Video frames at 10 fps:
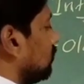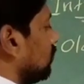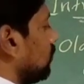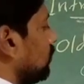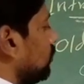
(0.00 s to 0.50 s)

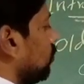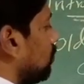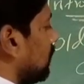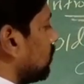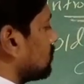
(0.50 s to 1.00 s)
New
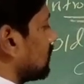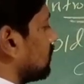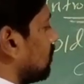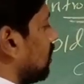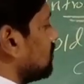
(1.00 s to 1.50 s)

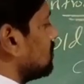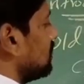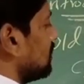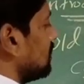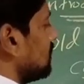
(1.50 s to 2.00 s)

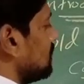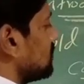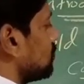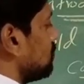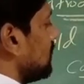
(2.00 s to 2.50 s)
biotechnology
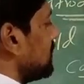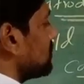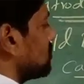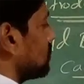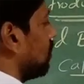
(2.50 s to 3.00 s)
is
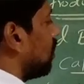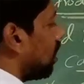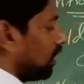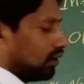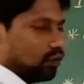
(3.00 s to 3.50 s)
based
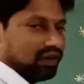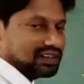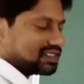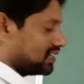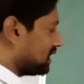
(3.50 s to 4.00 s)
on
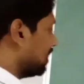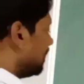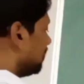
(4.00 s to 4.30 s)
what, sir?